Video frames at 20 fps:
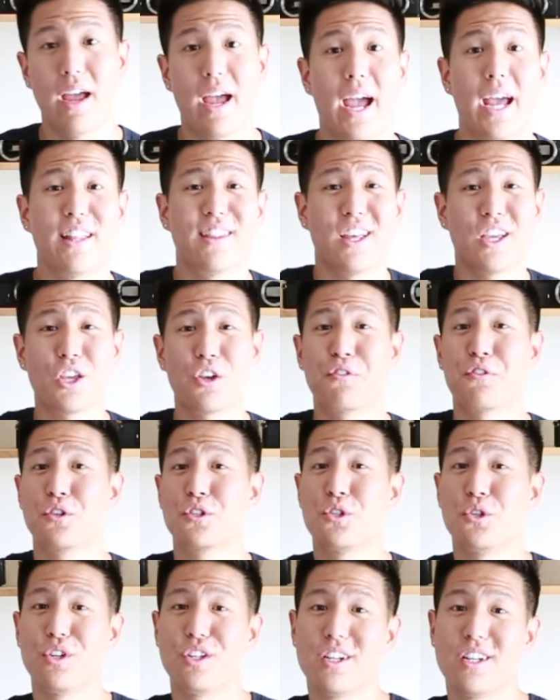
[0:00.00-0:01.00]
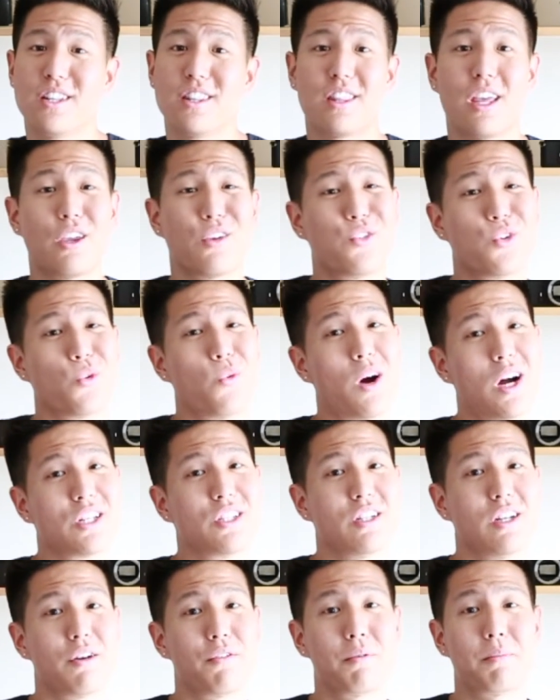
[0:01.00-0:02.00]
Hey, thank you for tuning in. Thank you for
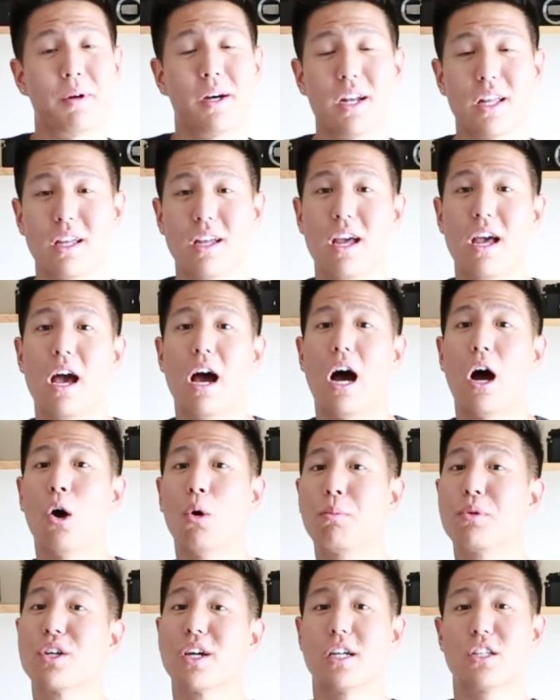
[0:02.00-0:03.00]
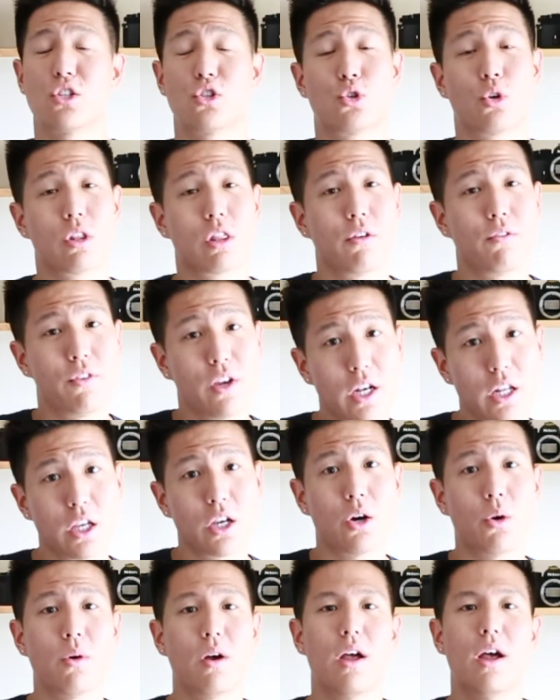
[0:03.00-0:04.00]
watching everybody. I hope you guys enjoyed the
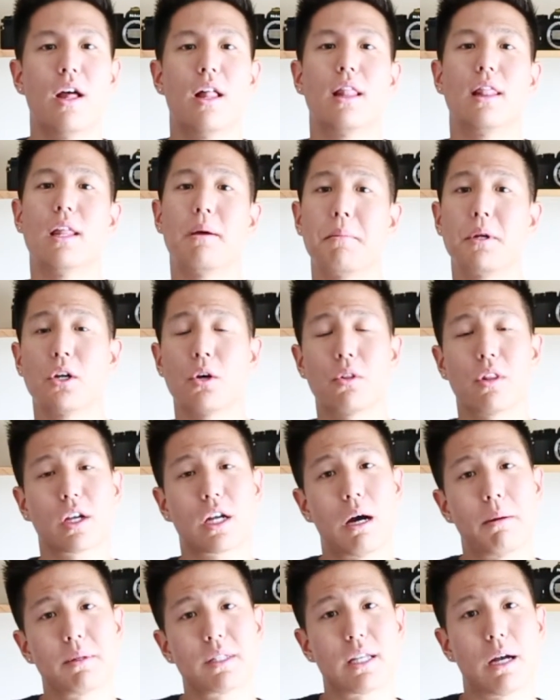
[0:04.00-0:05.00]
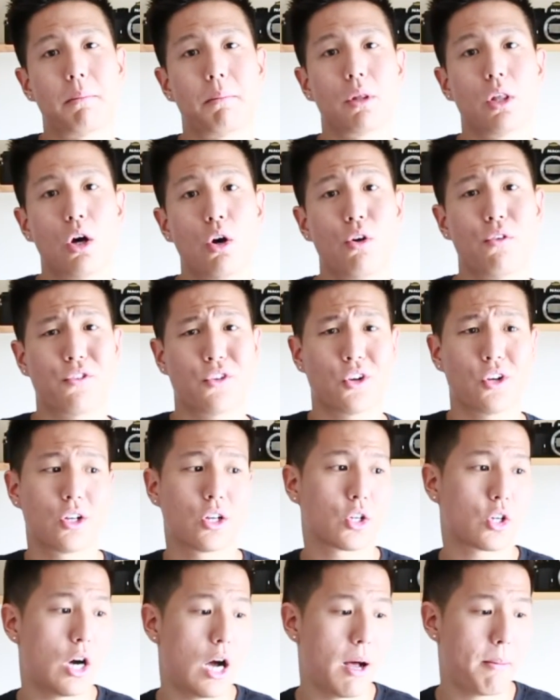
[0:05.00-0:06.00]
video. Let me know in the comments down below if you're
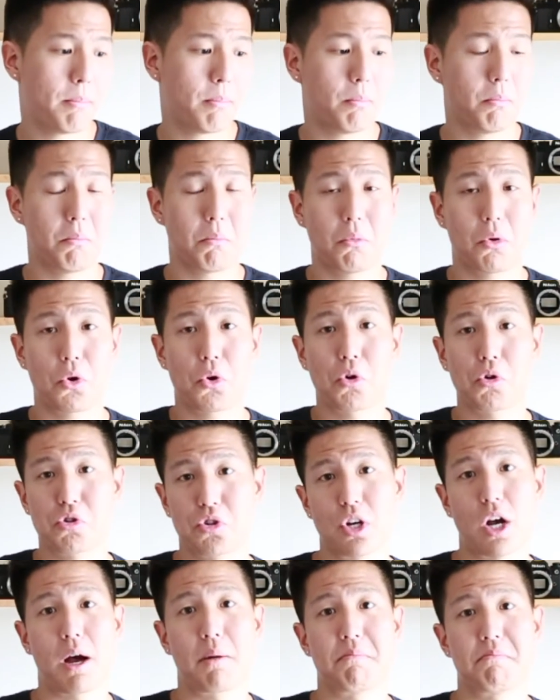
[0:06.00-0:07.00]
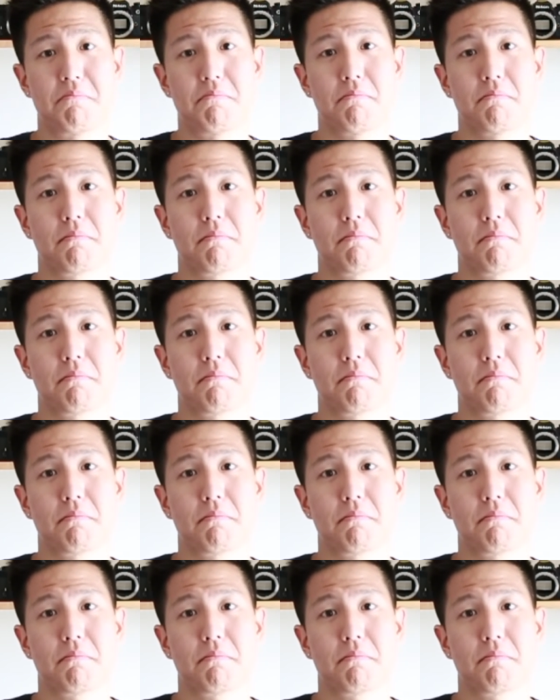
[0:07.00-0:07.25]
gonna cop or drop.